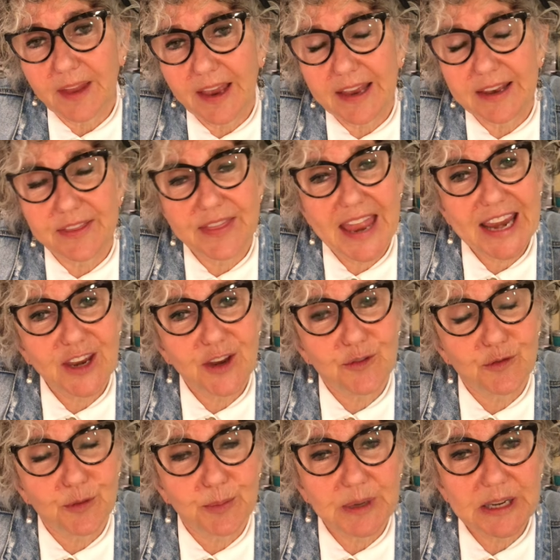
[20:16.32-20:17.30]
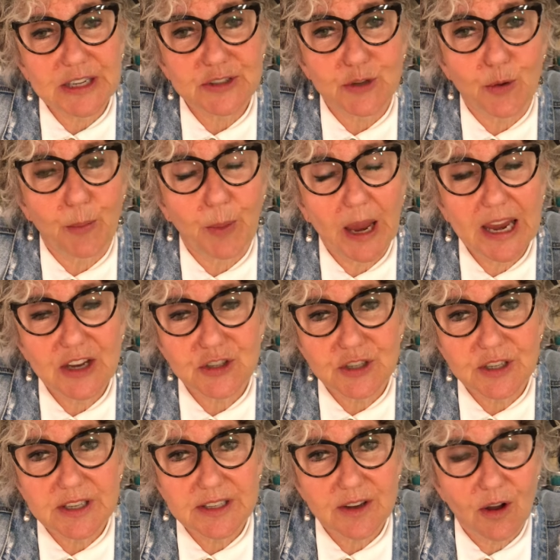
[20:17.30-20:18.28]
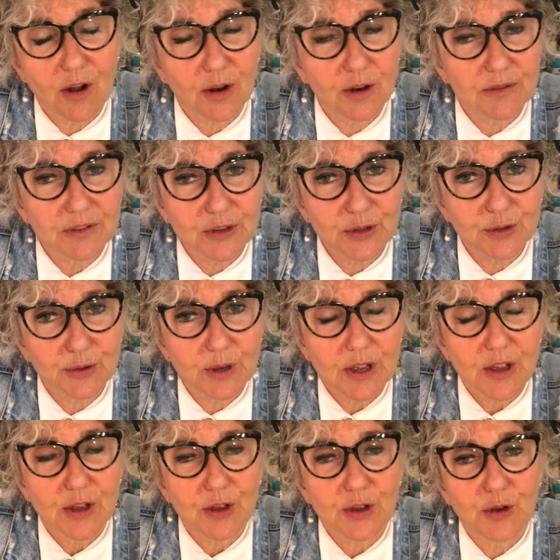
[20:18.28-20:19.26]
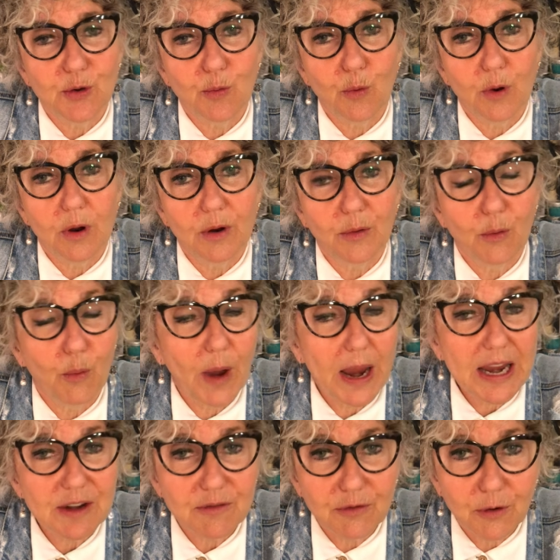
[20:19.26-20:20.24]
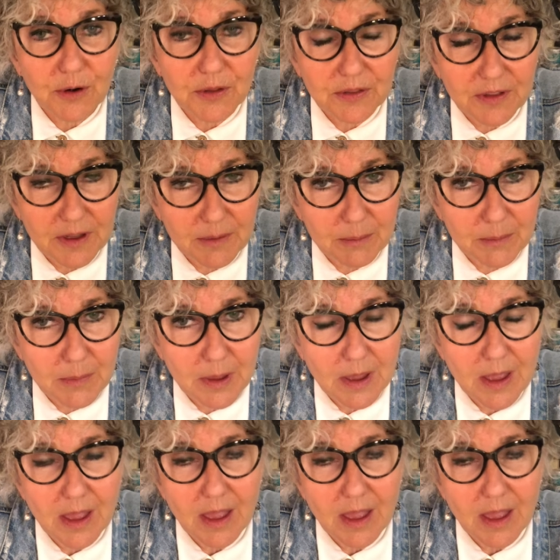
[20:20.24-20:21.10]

and thank you for being so patient, all of you who wait for them.